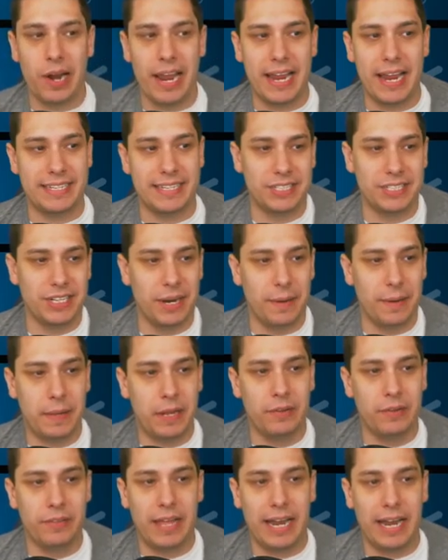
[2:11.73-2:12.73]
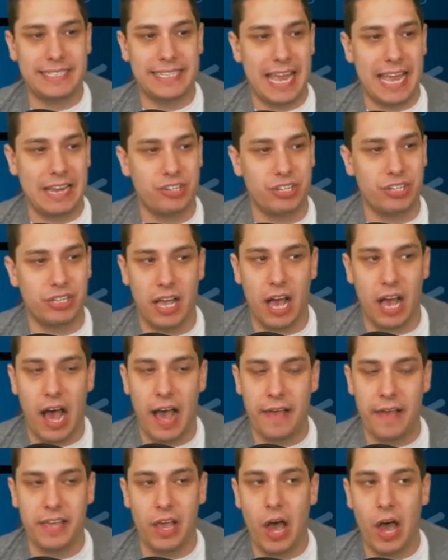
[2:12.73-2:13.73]
It doesn't appear that it's actually
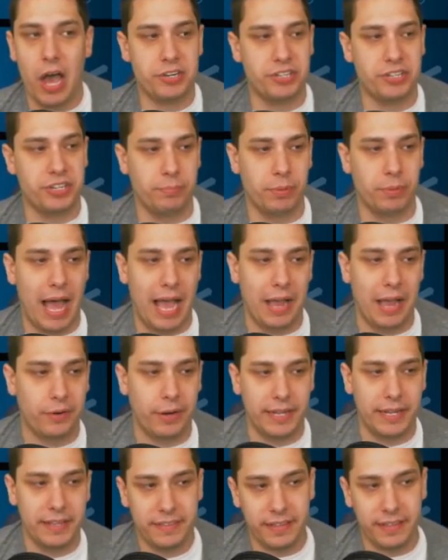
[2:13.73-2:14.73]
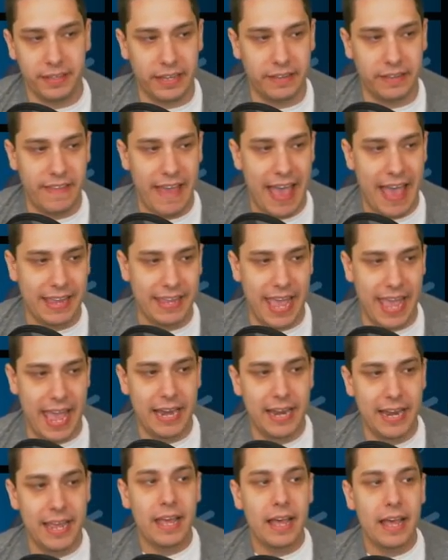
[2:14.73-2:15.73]
on the auction block or anything like that yet.